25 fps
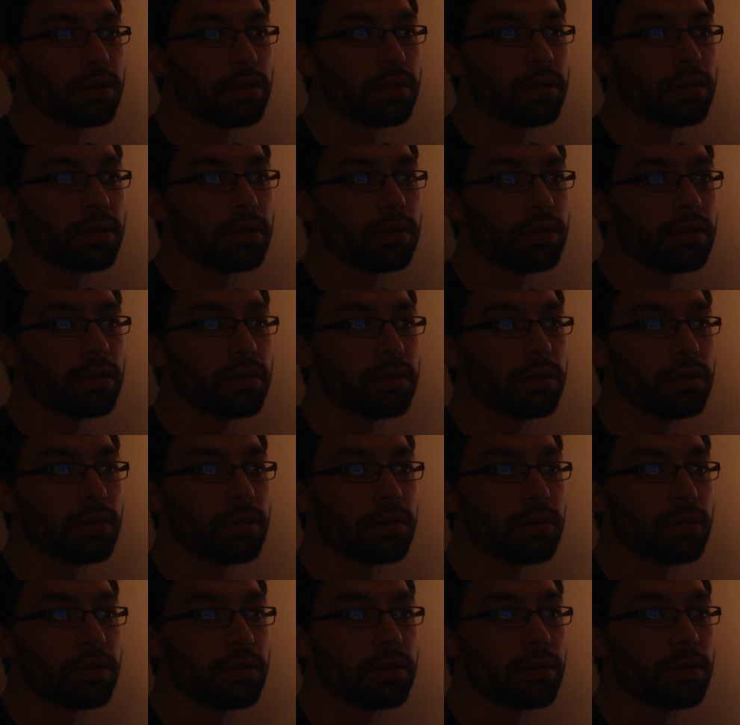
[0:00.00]

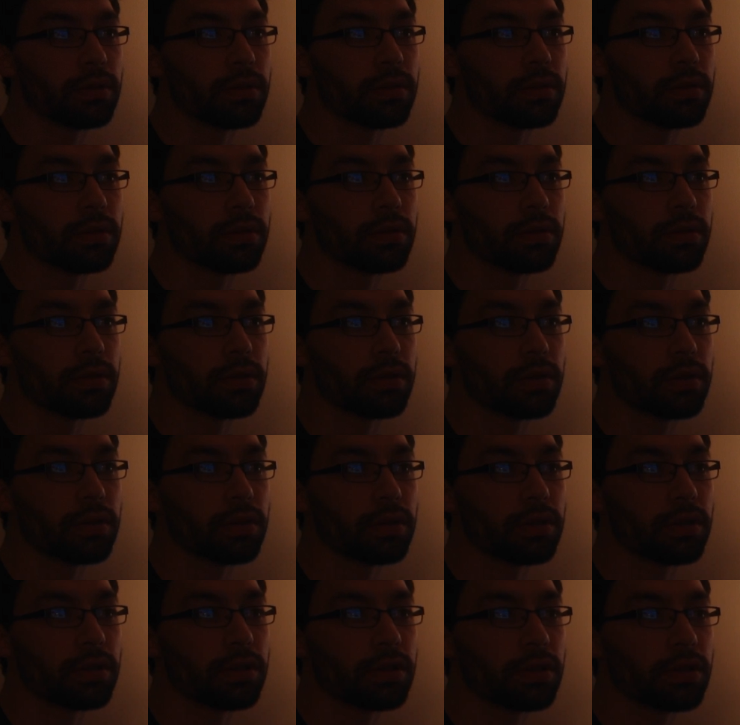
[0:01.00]

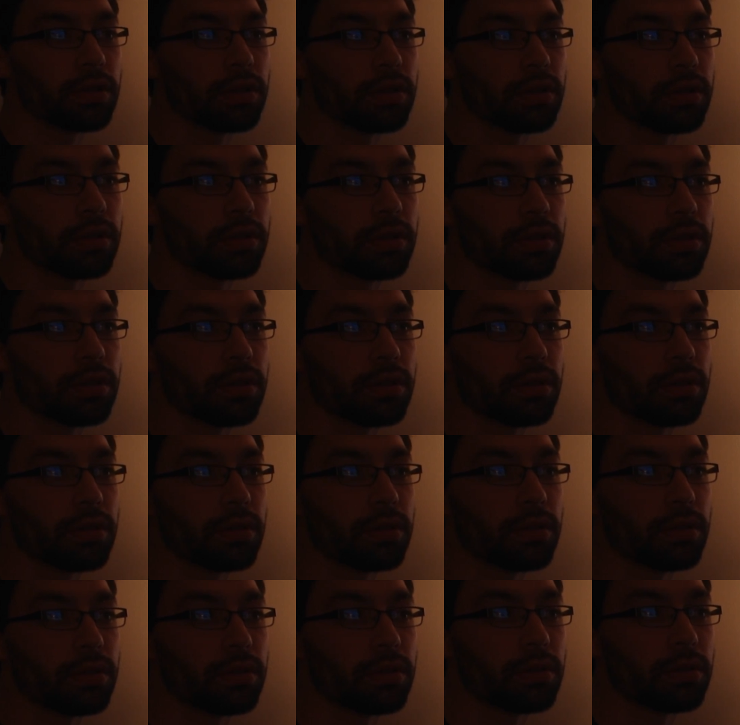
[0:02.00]

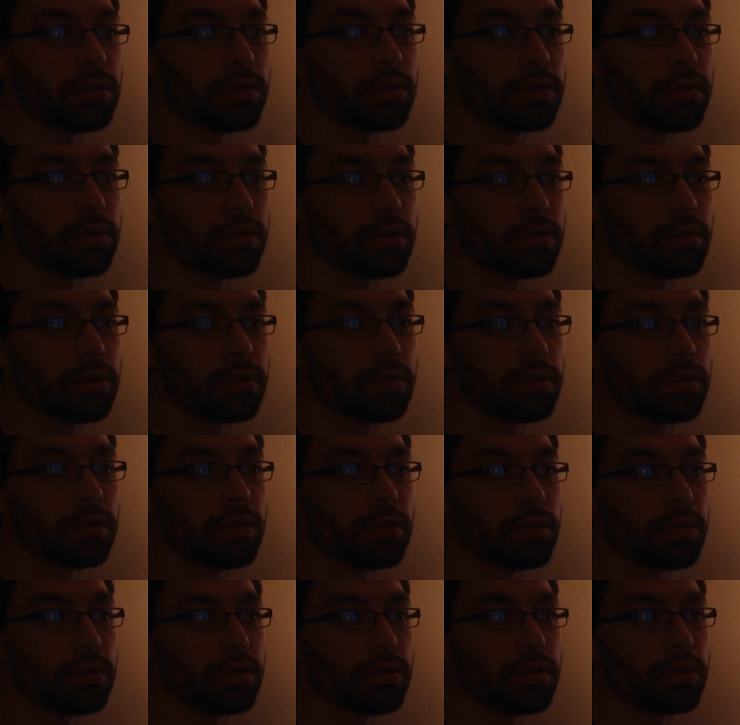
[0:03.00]

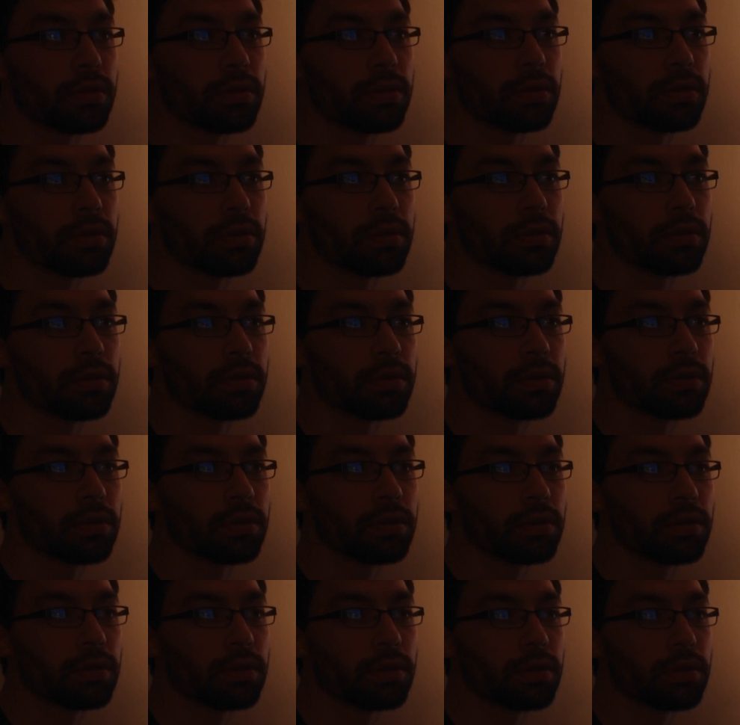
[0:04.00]

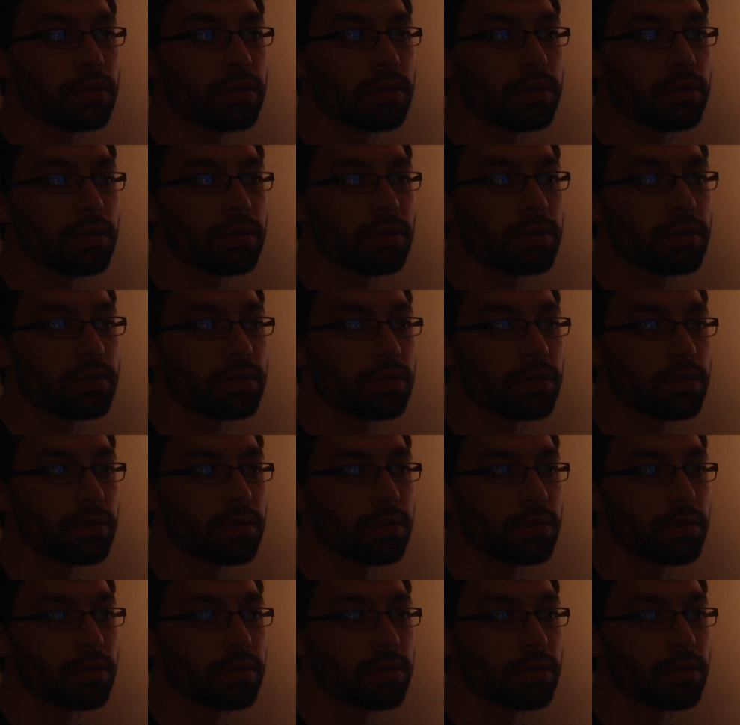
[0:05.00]
(no one is talking)